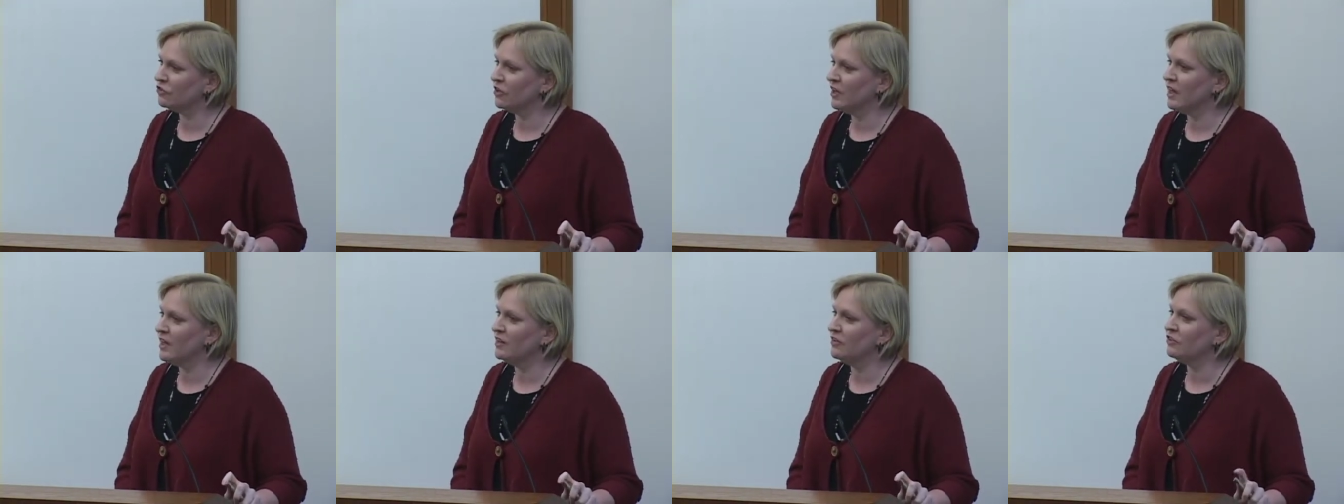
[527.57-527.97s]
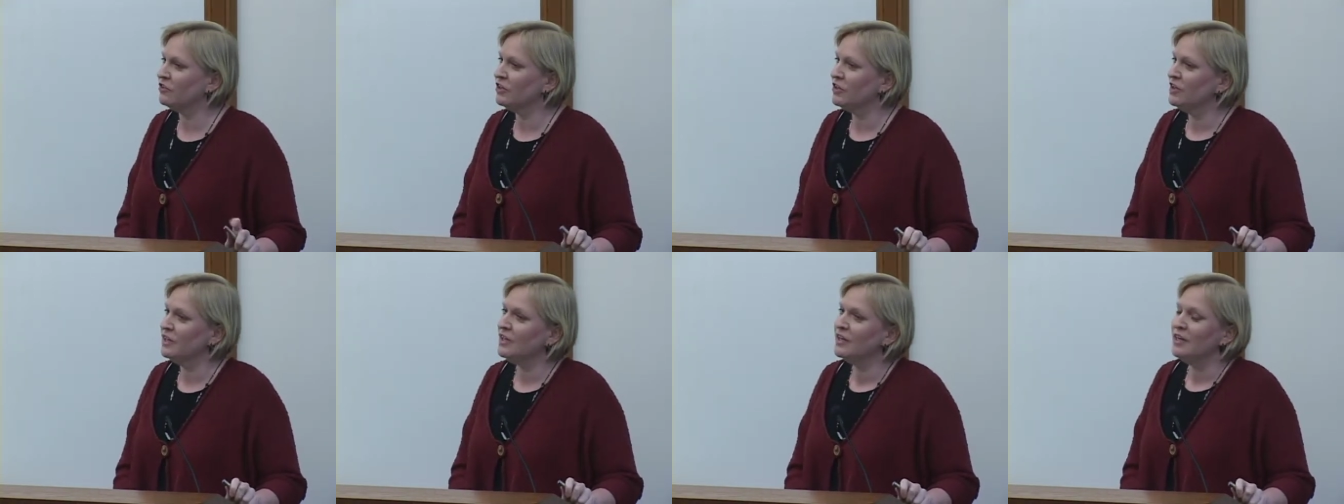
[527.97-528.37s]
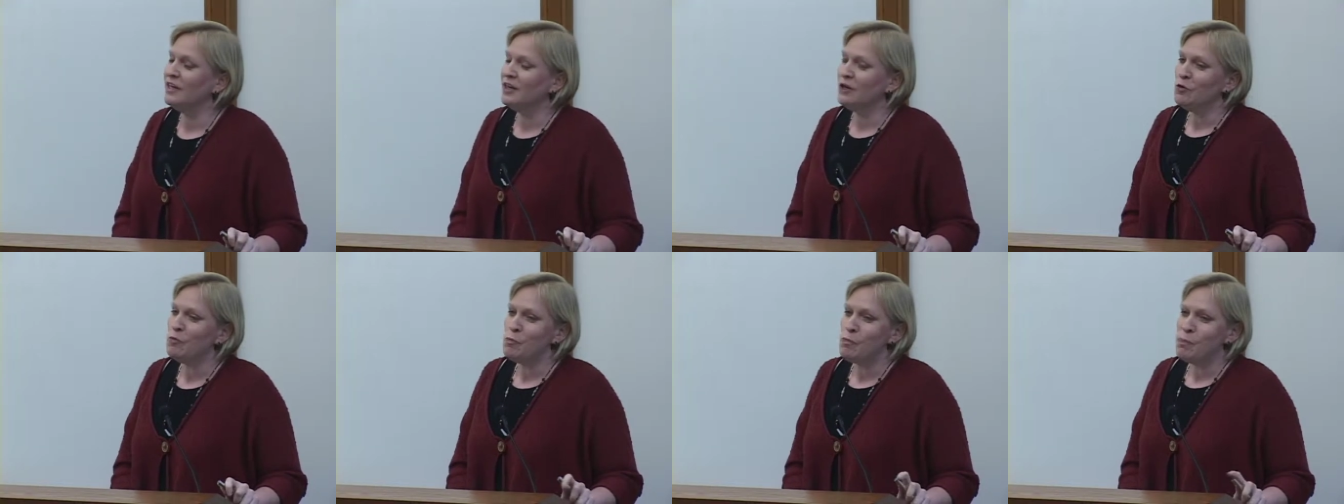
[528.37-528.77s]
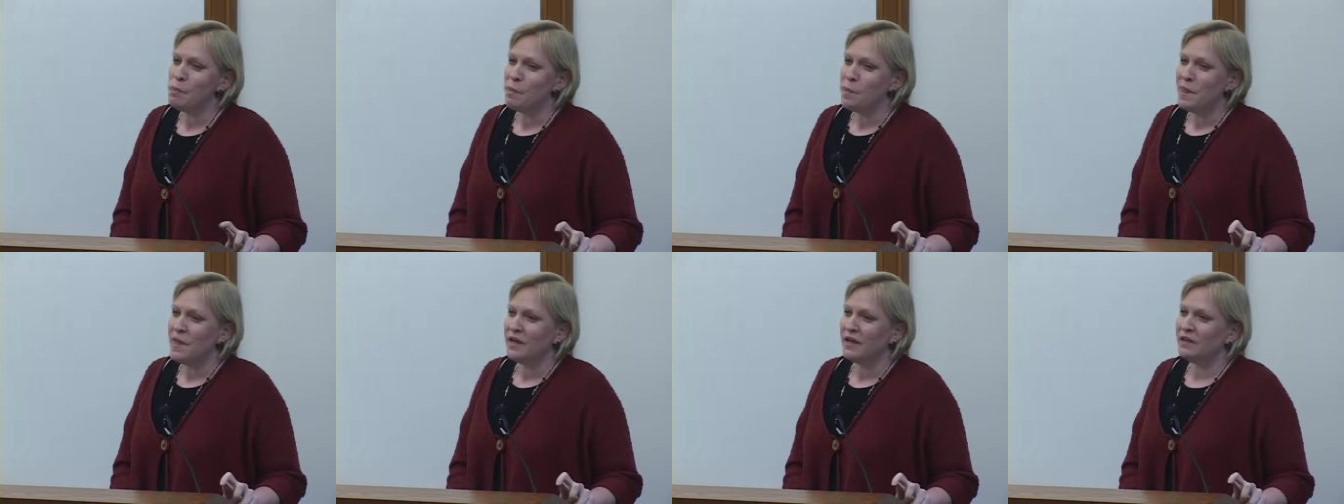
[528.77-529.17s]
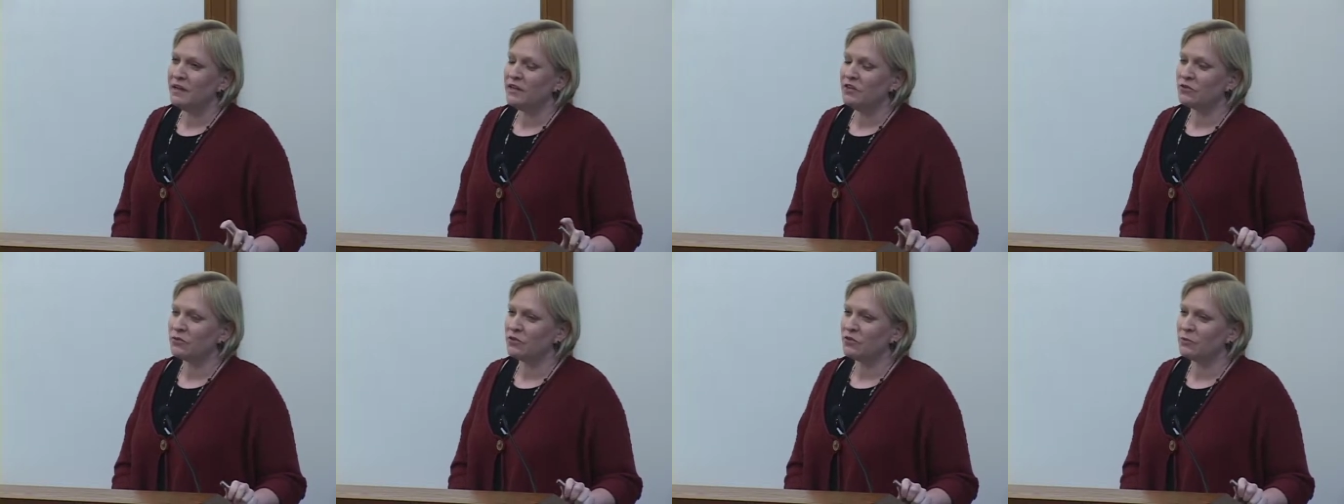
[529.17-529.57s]
change. And
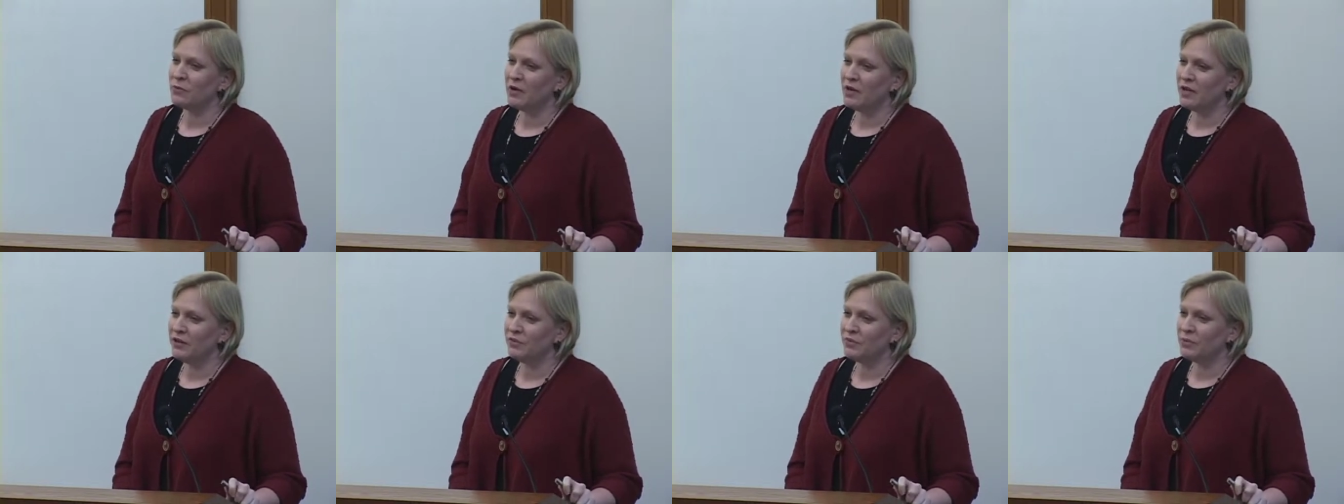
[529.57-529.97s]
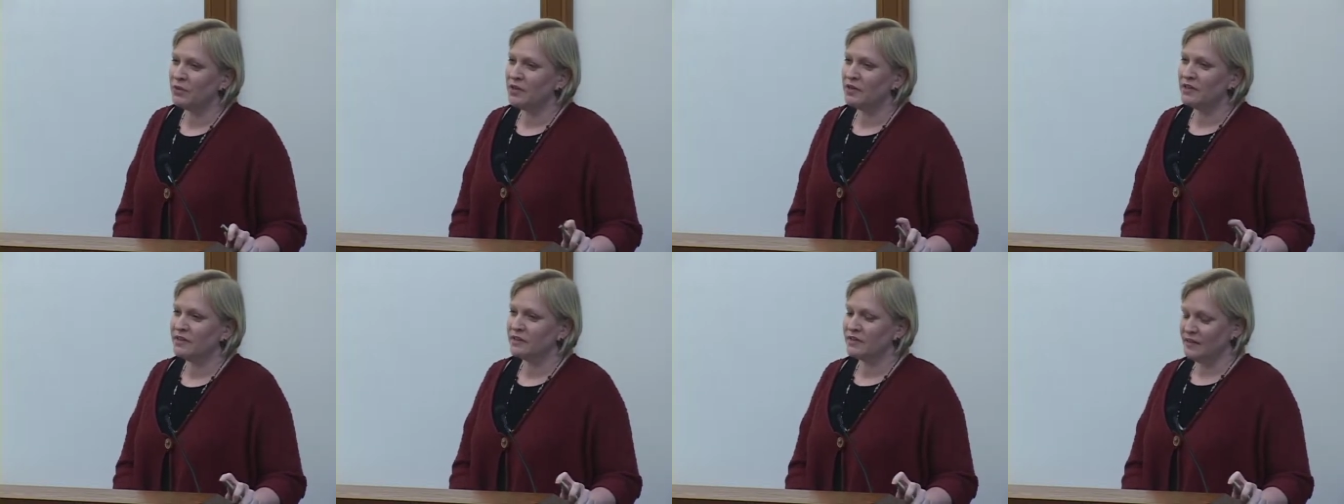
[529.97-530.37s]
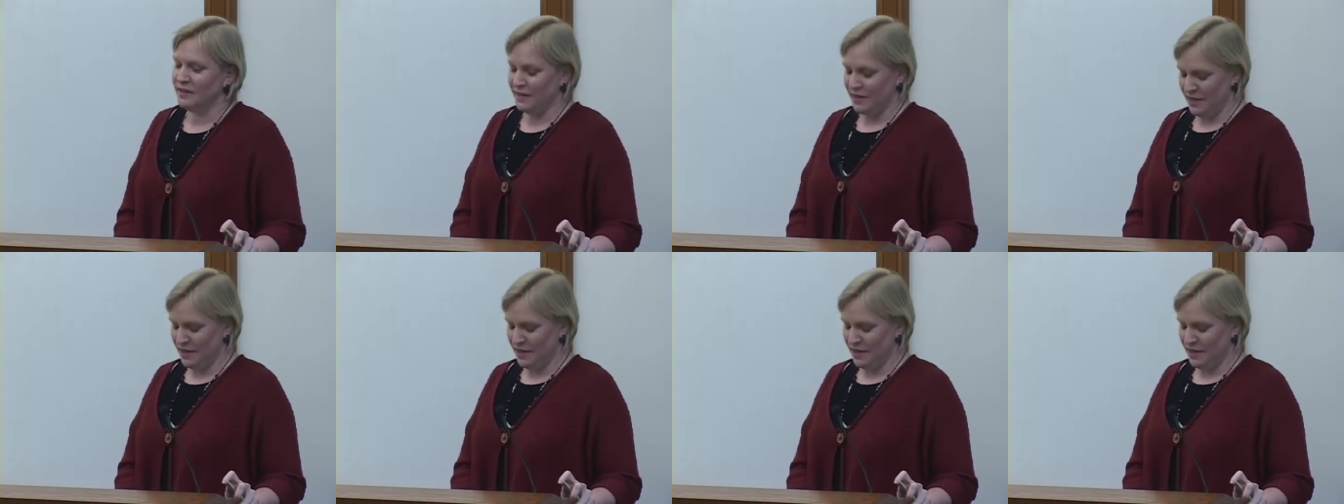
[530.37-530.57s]
his response was,